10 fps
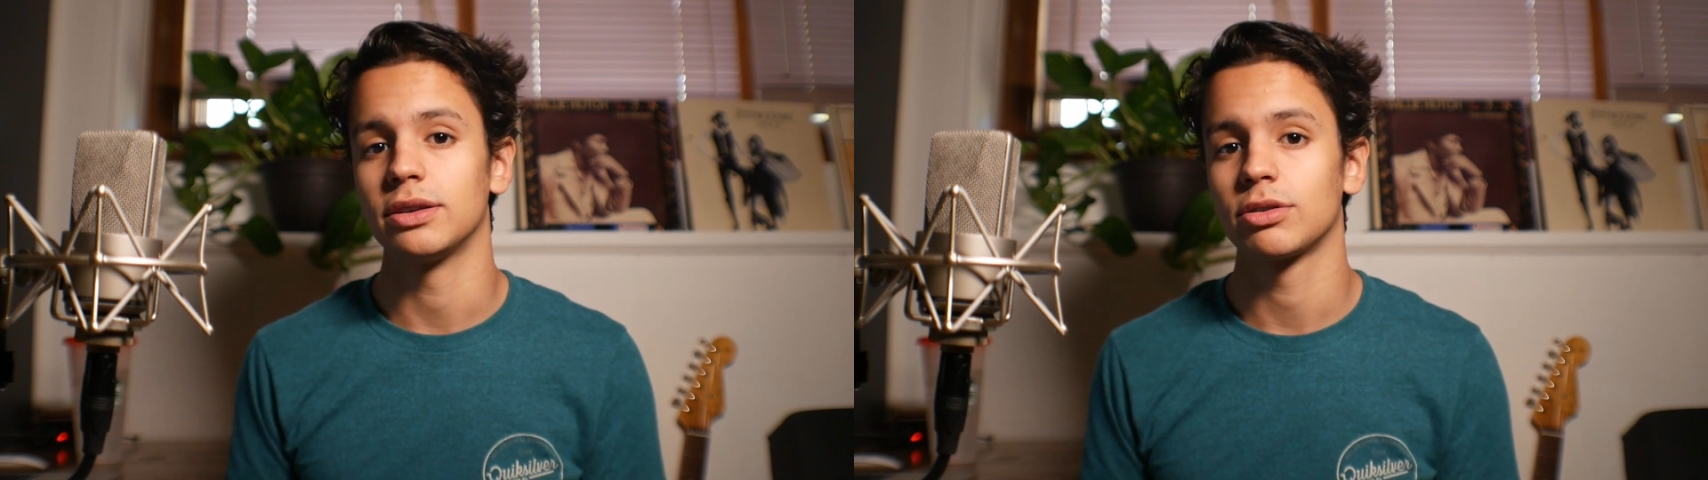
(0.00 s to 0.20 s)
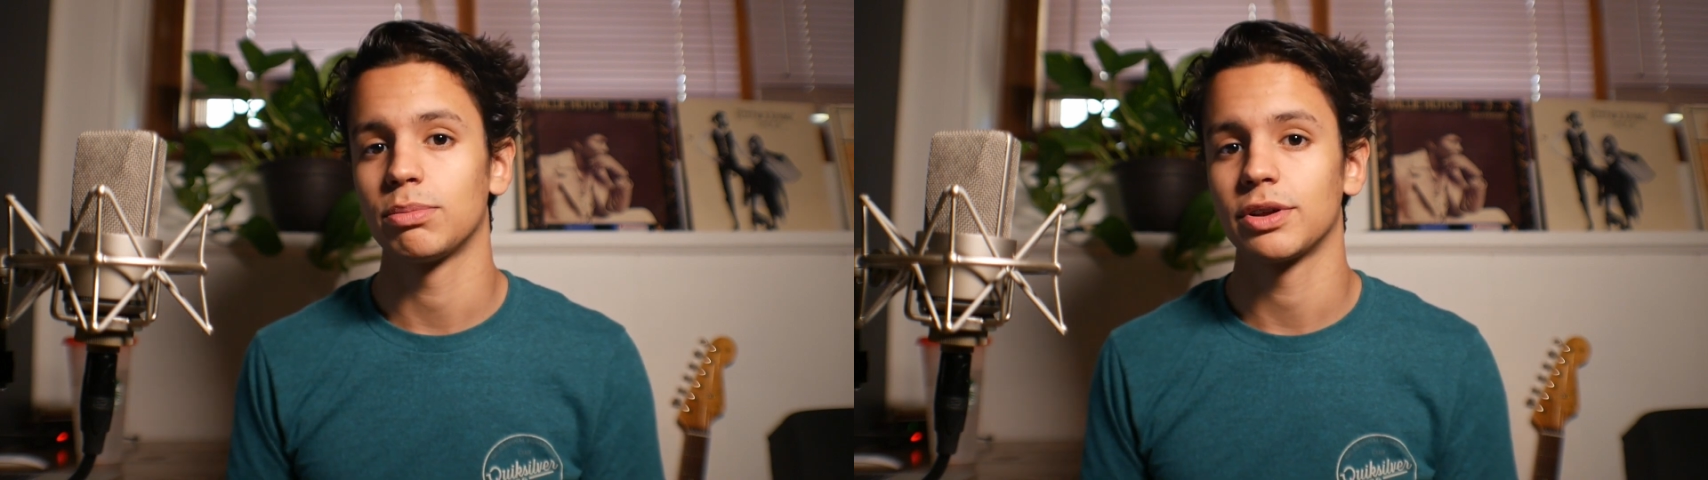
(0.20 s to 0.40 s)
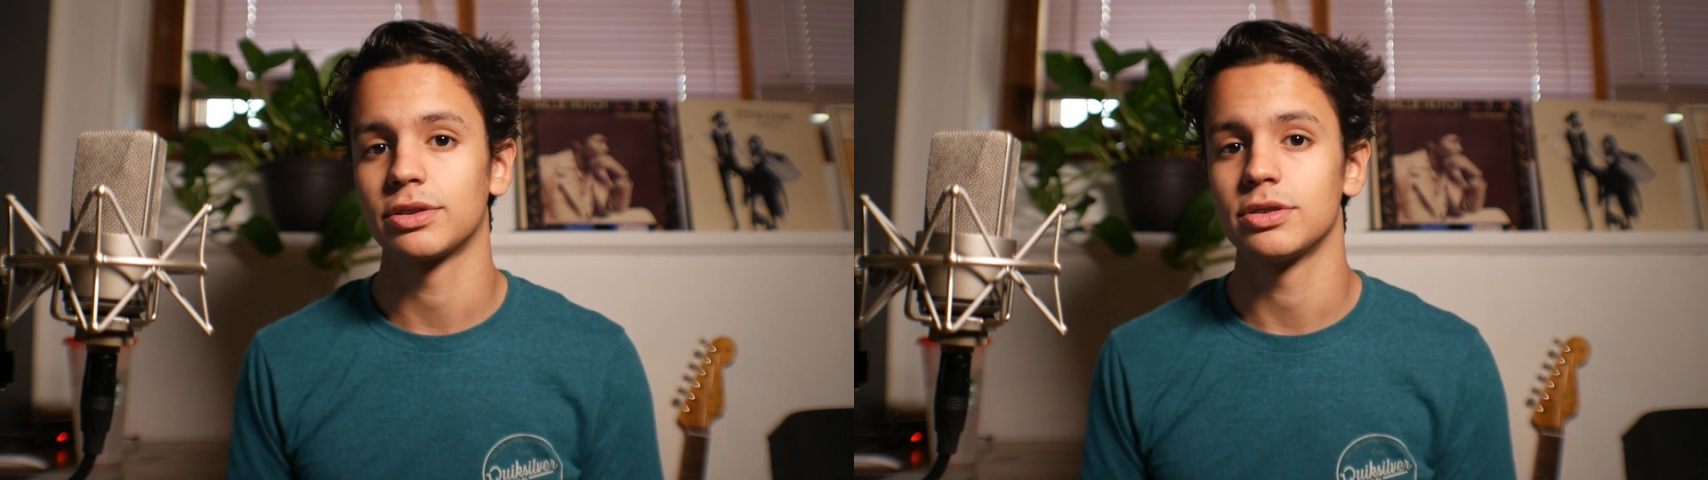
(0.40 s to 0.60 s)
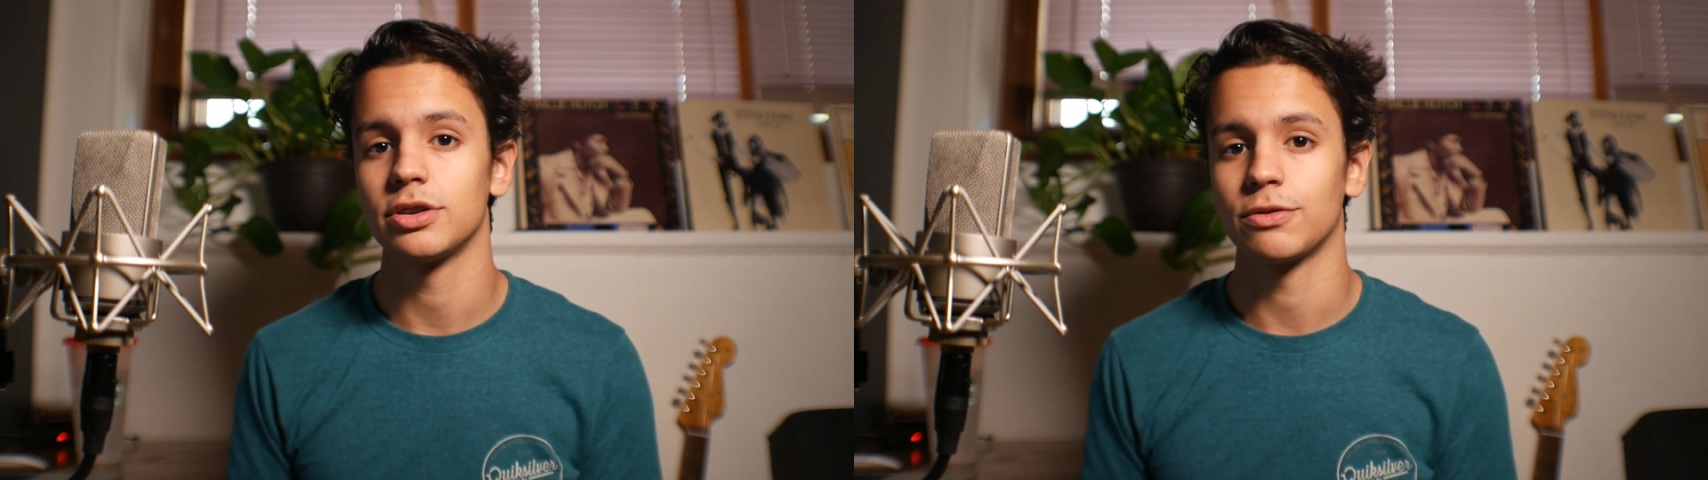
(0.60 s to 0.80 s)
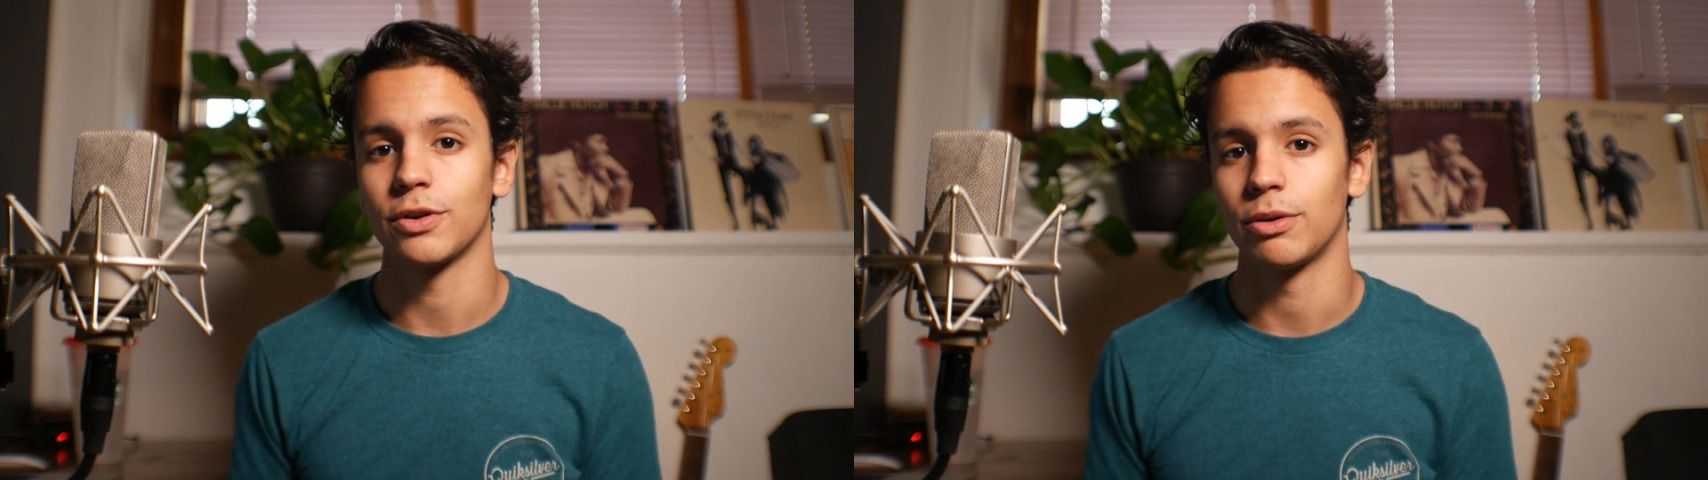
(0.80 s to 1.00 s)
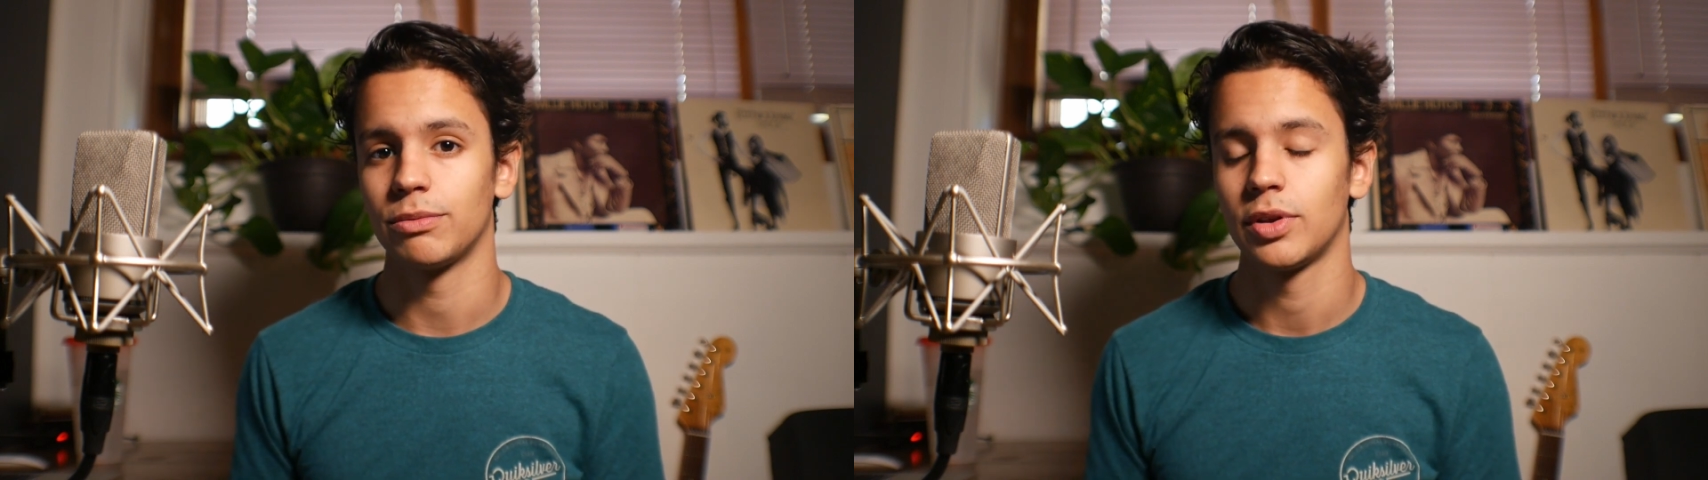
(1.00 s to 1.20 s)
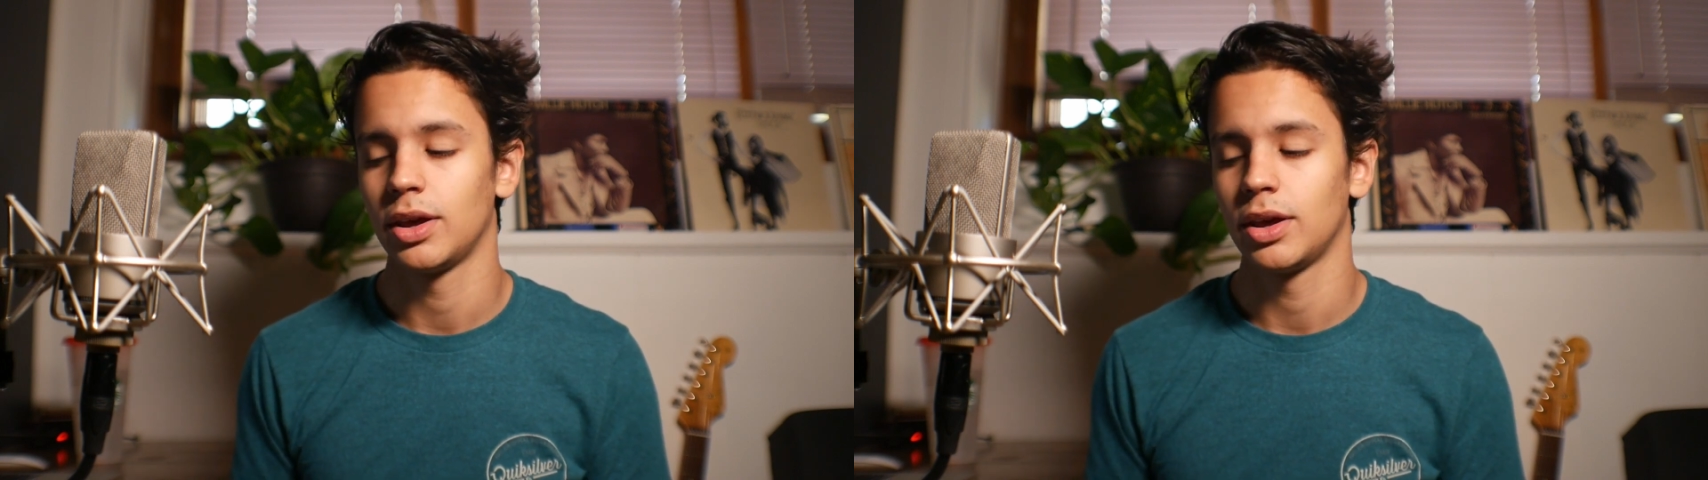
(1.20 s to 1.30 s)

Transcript: so it plugs into your phone.